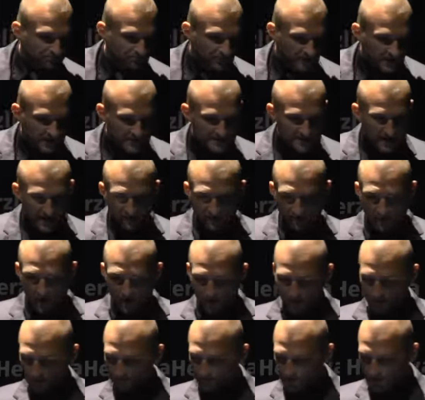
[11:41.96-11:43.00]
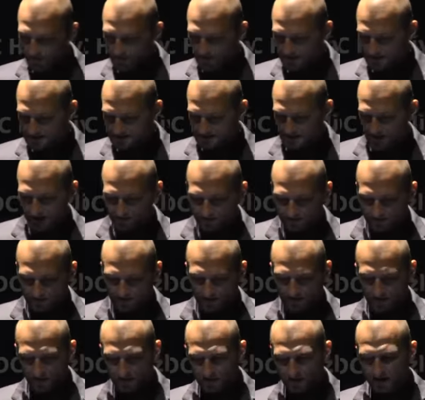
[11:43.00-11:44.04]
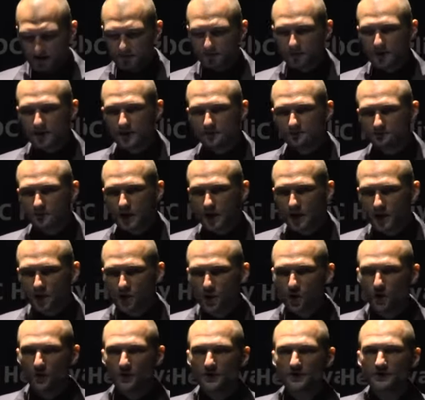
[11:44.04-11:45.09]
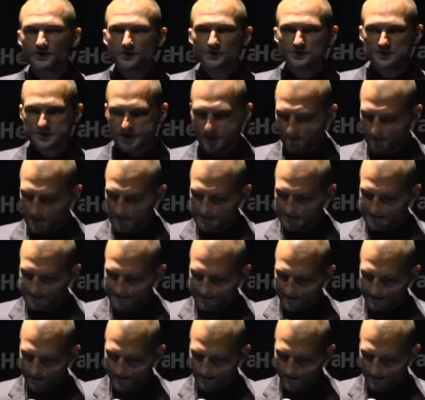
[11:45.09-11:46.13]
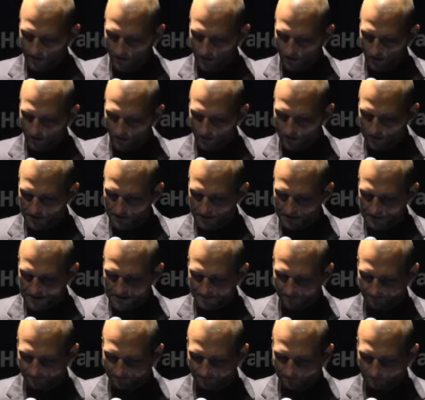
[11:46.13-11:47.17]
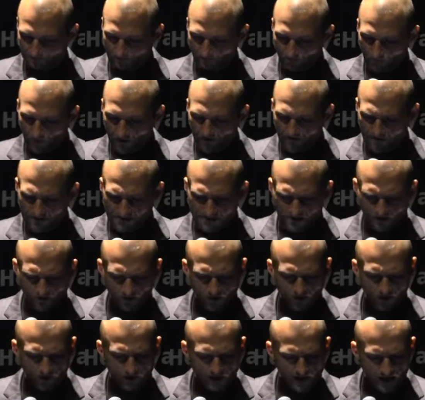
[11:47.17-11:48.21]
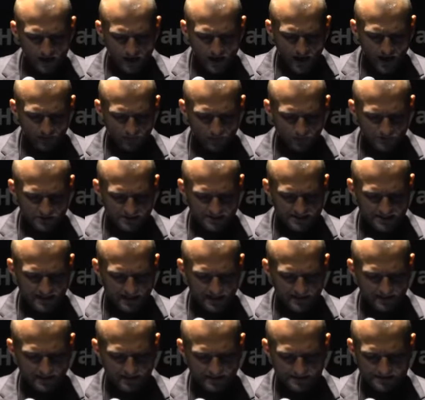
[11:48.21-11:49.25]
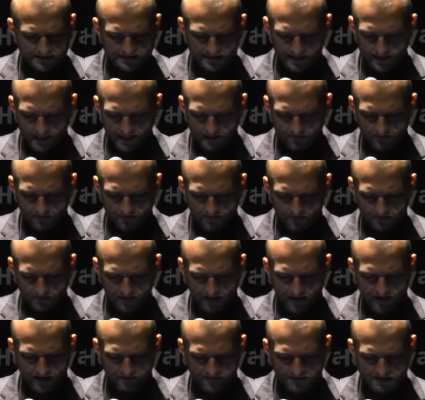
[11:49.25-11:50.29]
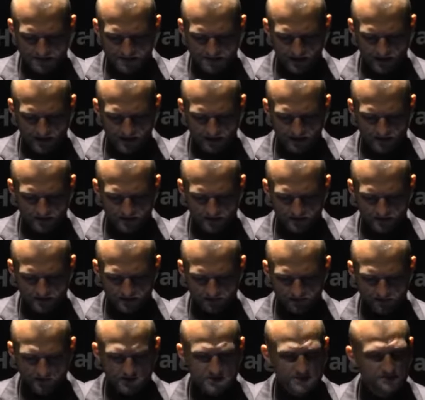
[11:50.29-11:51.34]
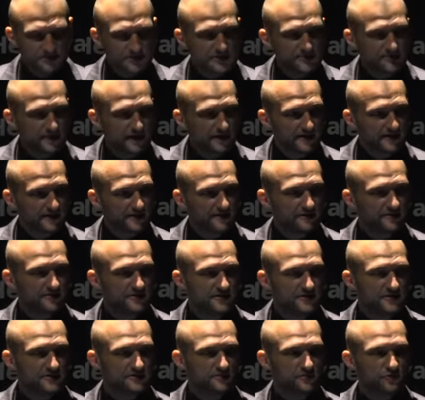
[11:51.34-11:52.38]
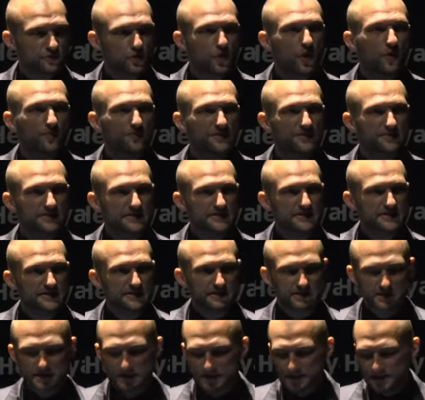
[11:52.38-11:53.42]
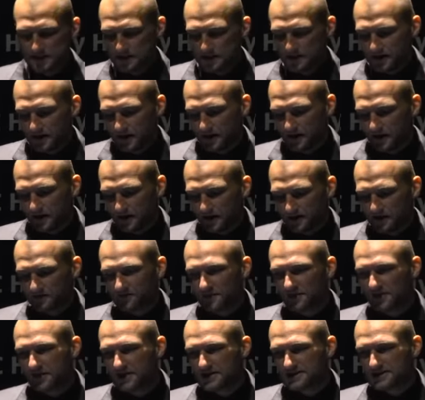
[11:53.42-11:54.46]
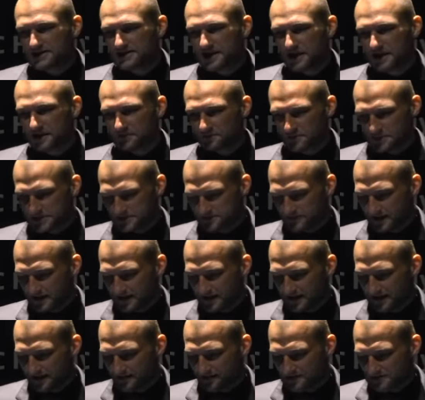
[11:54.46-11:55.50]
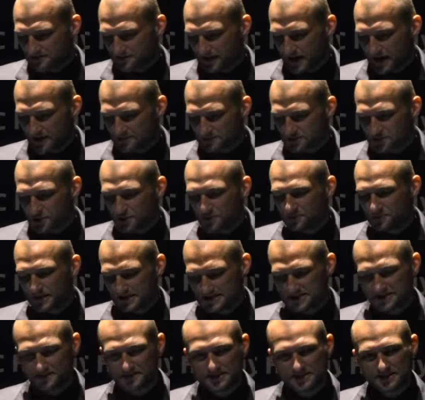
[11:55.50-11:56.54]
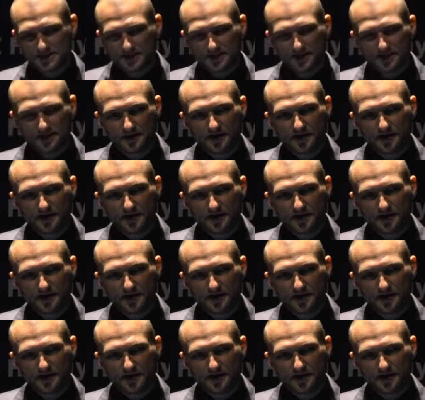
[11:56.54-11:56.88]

As I have about 3 minutes left, let me go into some basic conclusions. First of all, I want to say that perhaps the first perspective is too optimistic. Nevertheless, the second perspective is perhaps too pessimistic.